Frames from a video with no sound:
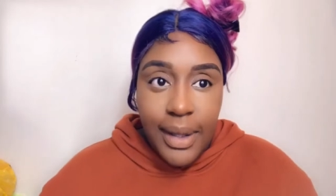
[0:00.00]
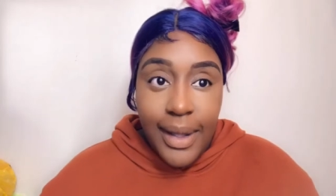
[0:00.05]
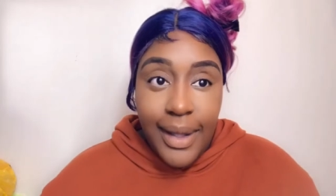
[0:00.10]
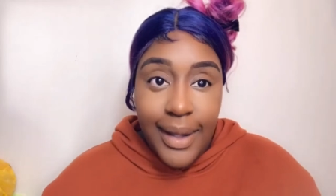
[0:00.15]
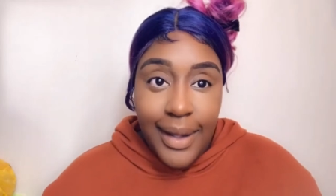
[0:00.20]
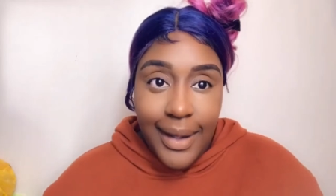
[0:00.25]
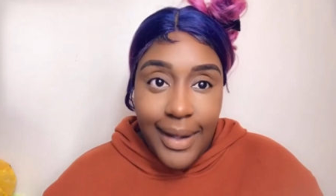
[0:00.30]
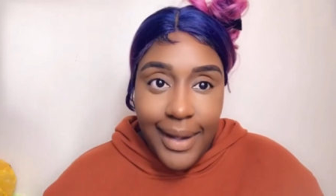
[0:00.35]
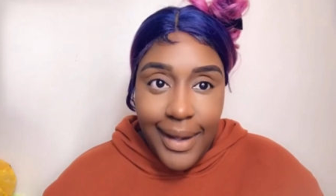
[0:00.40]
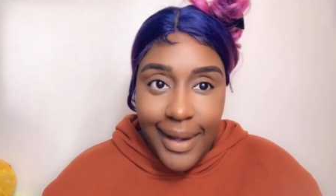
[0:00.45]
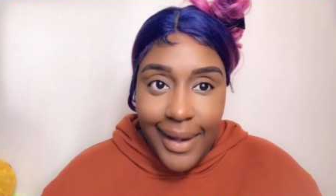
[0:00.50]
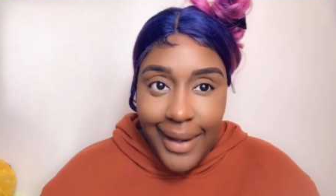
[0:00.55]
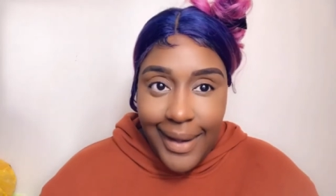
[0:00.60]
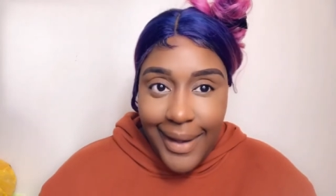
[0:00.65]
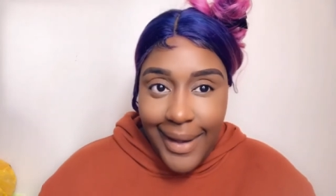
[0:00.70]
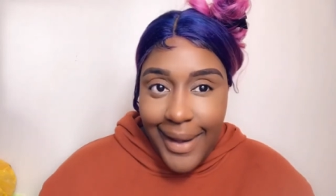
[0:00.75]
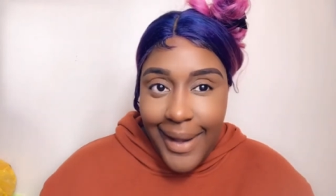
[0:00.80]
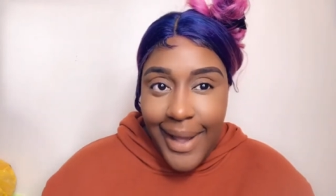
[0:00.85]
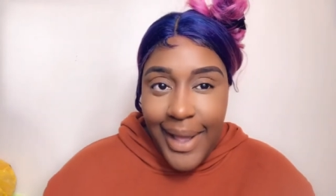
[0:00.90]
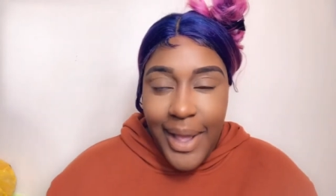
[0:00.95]
Hey, hey,
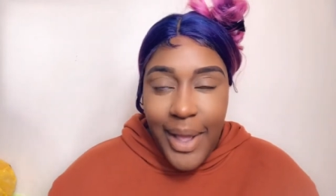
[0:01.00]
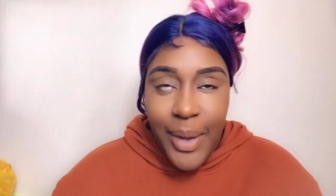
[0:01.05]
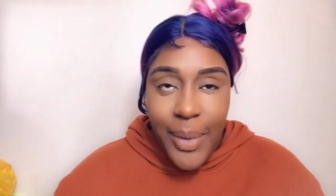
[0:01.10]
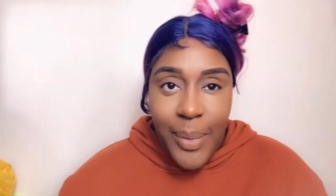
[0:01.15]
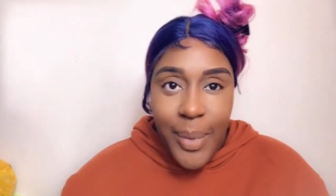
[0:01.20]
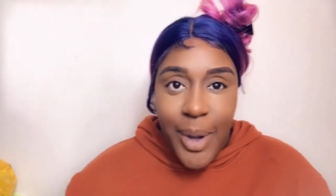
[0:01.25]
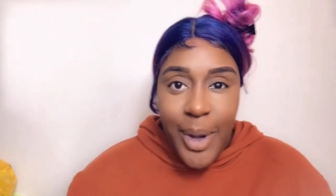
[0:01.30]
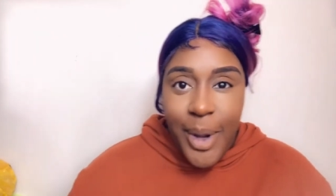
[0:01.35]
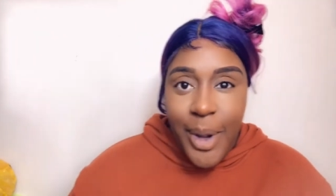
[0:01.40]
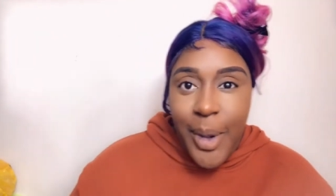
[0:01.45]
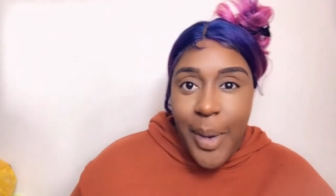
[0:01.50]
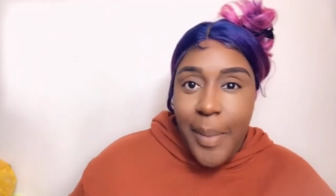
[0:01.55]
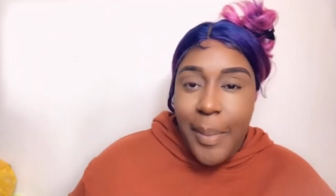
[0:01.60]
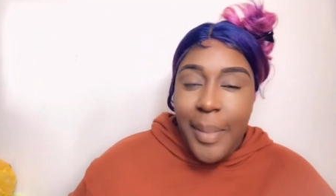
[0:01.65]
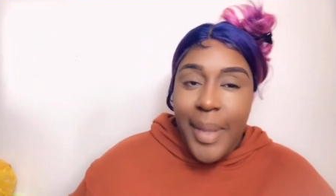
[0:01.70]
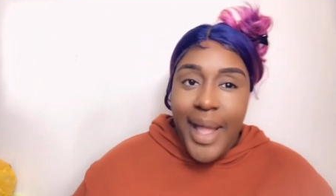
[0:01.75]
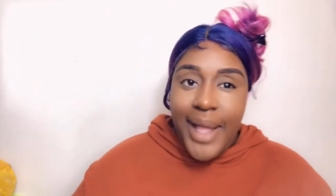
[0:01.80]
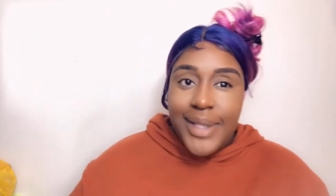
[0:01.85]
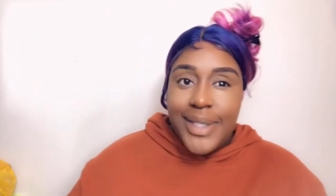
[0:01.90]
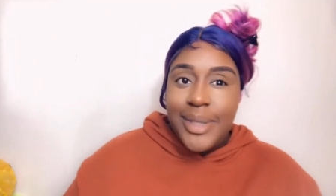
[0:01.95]
hey, welcome
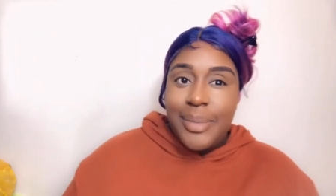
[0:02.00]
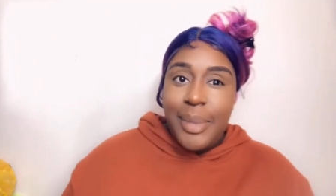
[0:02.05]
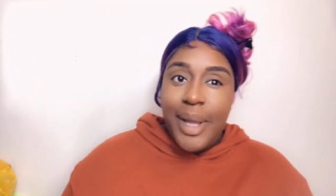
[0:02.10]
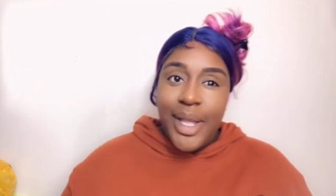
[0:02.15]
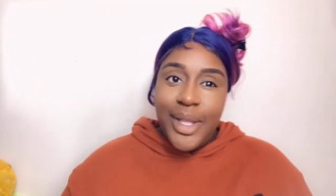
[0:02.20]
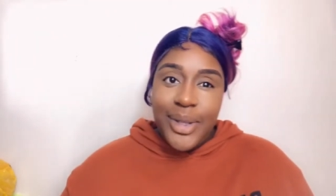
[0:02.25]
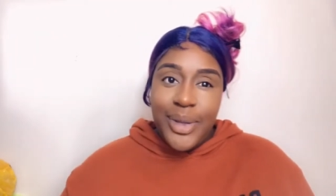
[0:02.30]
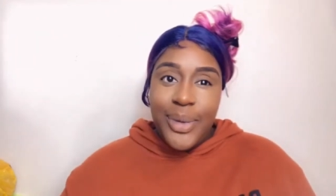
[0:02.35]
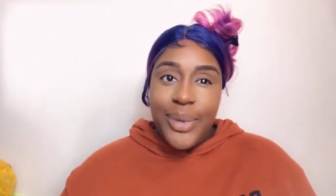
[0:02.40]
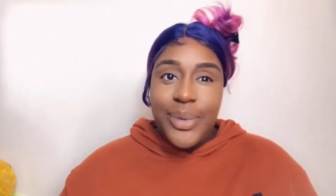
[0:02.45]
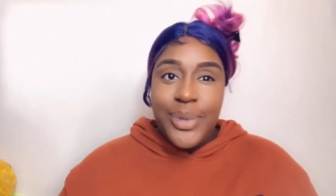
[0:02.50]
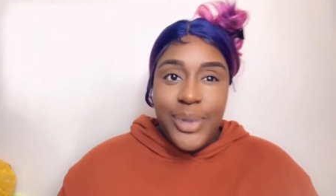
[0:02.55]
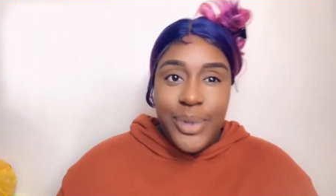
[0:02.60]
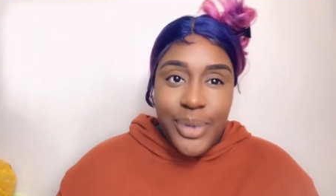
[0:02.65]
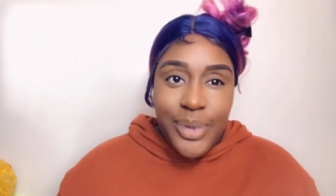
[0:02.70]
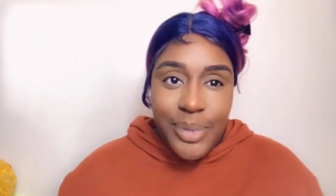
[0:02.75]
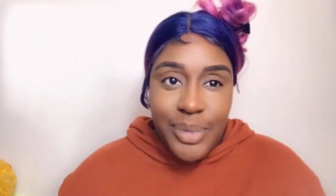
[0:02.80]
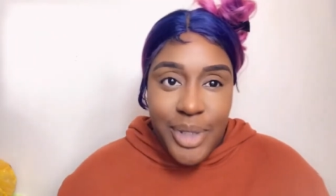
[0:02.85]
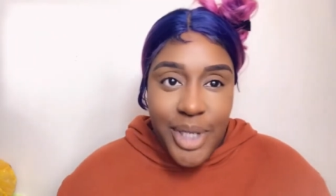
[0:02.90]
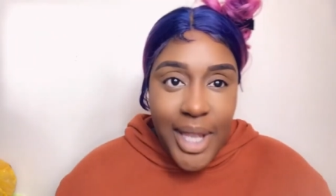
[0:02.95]
back to my
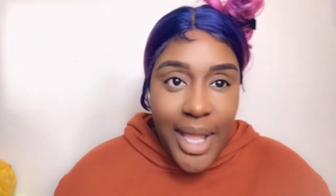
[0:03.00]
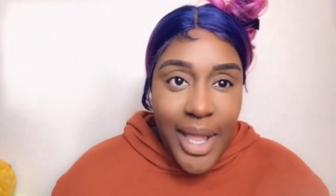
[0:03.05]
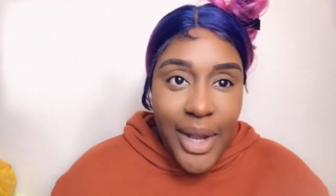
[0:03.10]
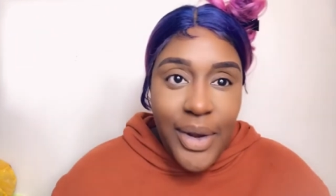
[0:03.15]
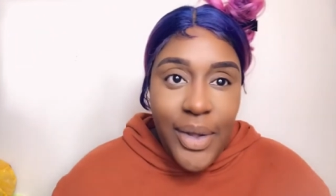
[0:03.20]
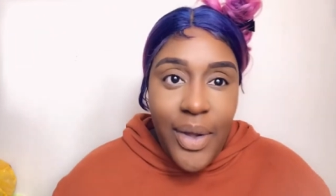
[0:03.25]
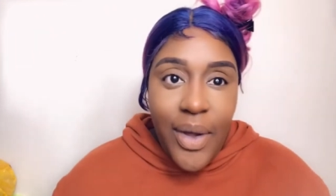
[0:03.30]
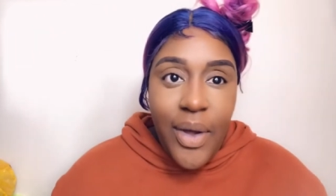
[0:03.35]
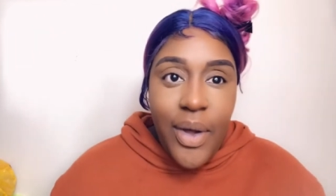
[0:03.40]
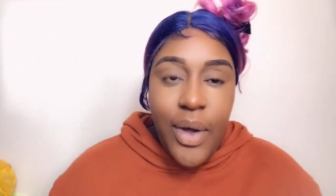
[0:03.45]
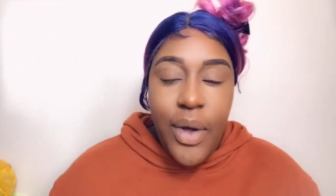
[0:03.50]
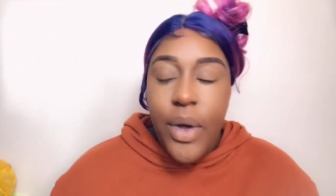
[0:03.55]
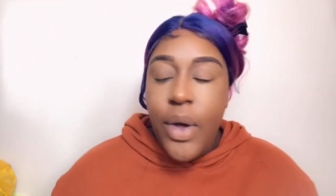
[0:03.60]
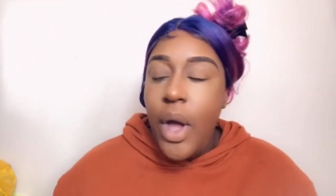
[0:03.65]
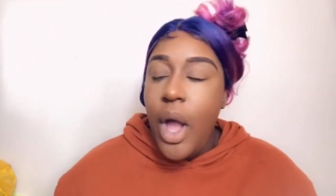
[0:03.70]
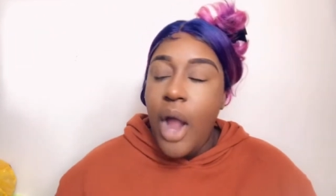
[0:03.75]
YouTube channel.